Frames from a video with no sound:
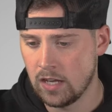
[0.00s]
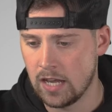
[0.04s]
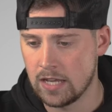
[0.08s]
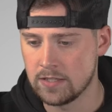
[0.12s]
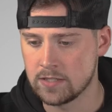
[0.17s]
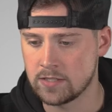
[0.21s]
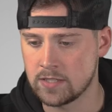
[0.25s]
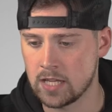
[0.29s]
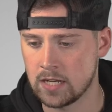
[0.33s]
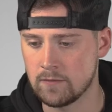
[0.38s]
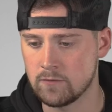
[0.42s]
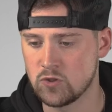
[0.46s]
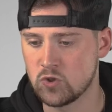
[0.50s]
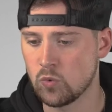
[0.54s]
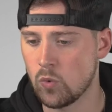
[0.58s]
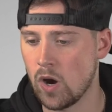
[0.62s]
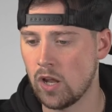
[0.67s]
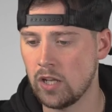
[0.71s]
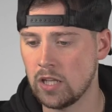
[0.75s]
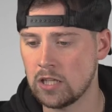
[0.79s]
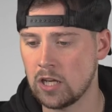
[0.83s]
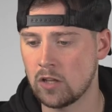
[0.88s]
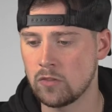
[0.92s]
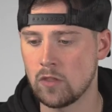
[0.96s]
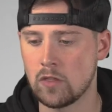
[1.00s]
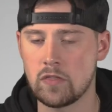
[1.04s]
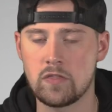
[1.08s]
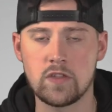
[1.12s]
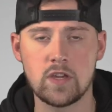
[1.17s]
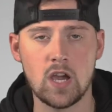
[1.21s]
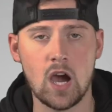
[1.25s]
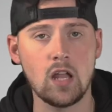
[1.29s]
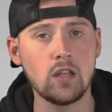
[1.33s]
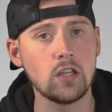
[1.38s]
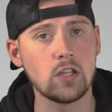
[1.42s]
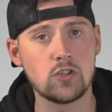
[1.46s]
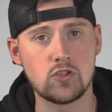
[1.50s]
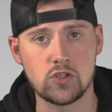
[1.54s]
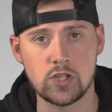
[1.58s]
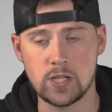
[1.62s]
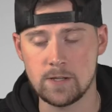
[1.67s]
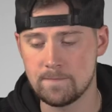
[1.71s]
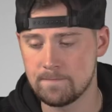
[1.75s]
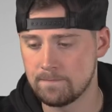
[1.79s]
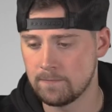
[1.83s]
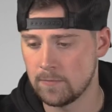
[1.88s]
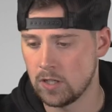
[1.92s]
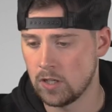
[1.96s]
Instead of dwelling on the
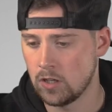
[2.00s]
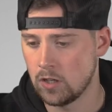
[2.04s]
theology